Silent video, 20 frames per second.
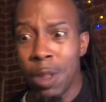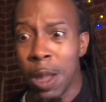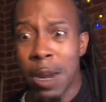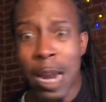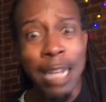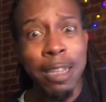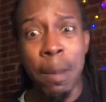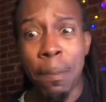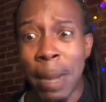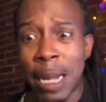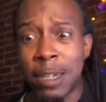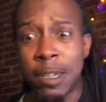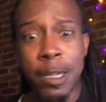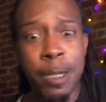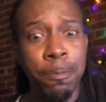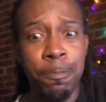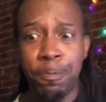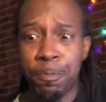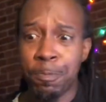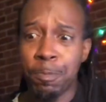Not to
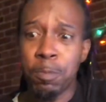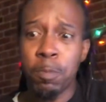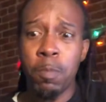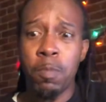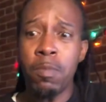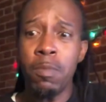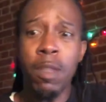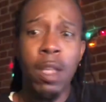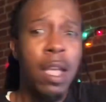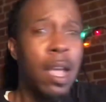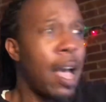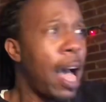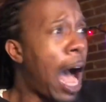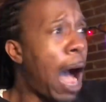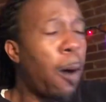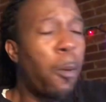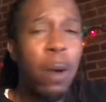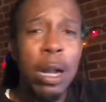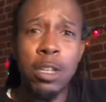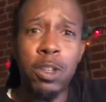mention,
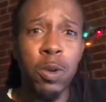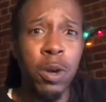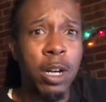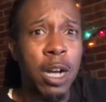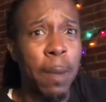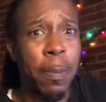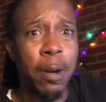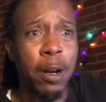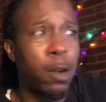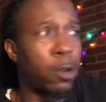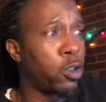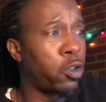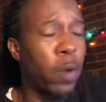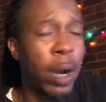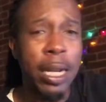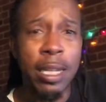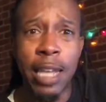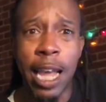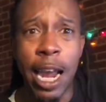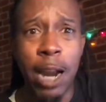I went to a couple of those
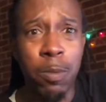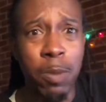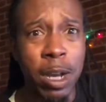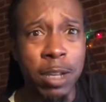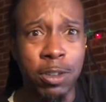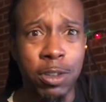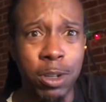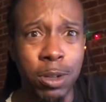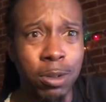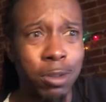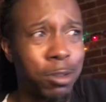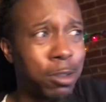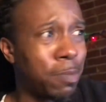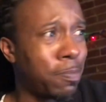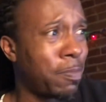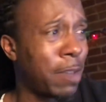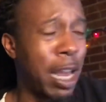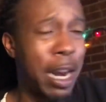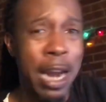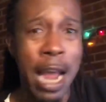Great Dane rescues,
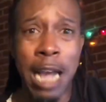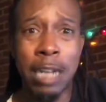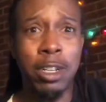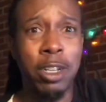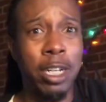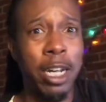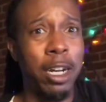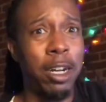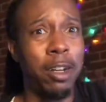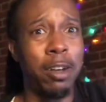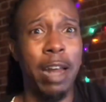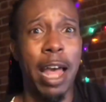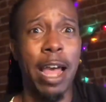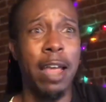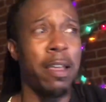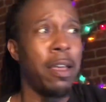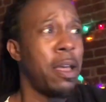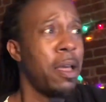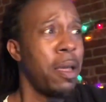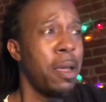and that shit looked
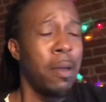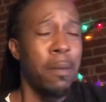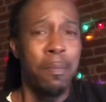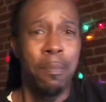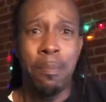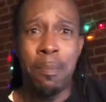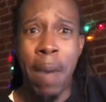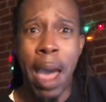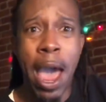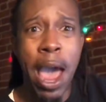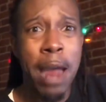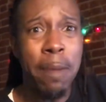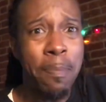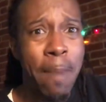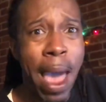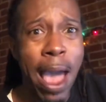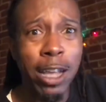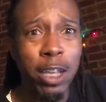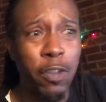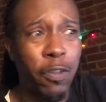like Mad
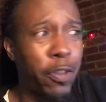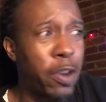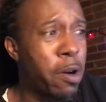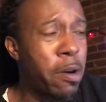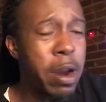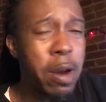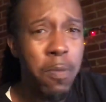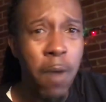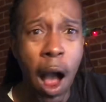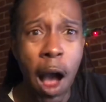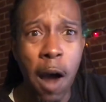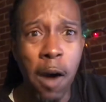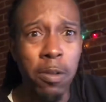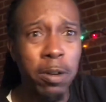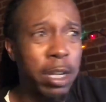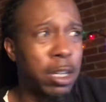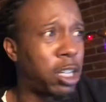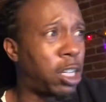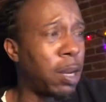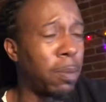Max Fury Road.
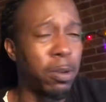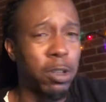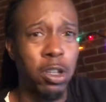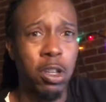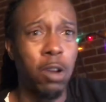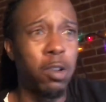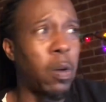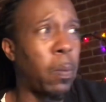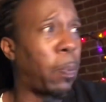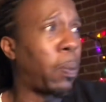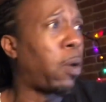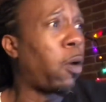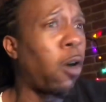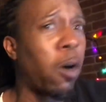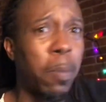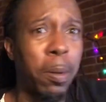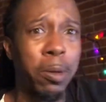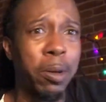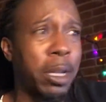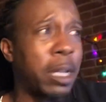This shit was so
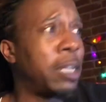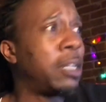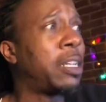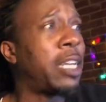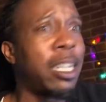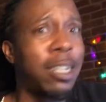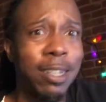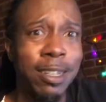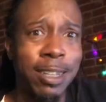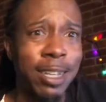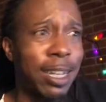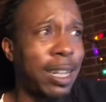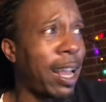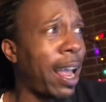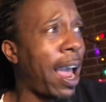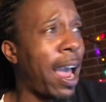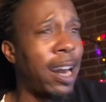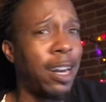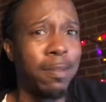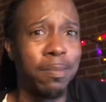deplorable, the conditions that they
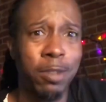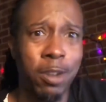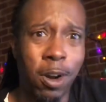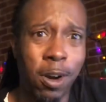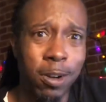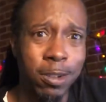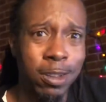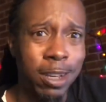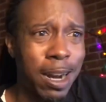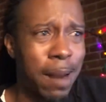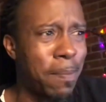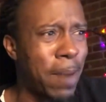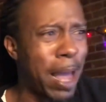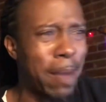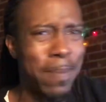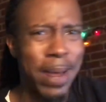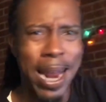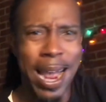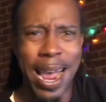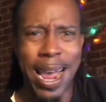had them dogs in. I'm
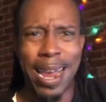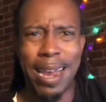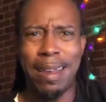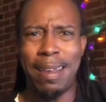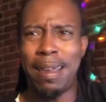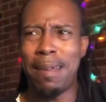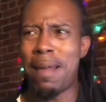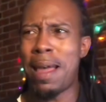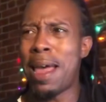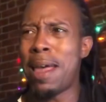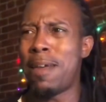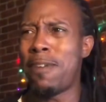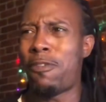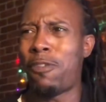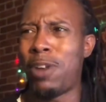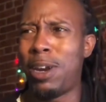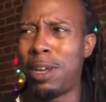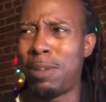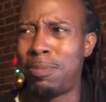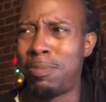like, man, I ain't
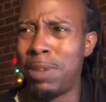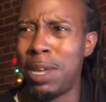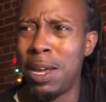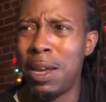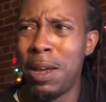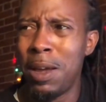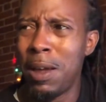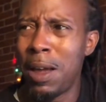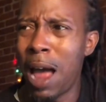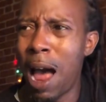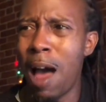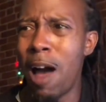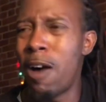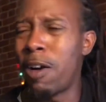finna. I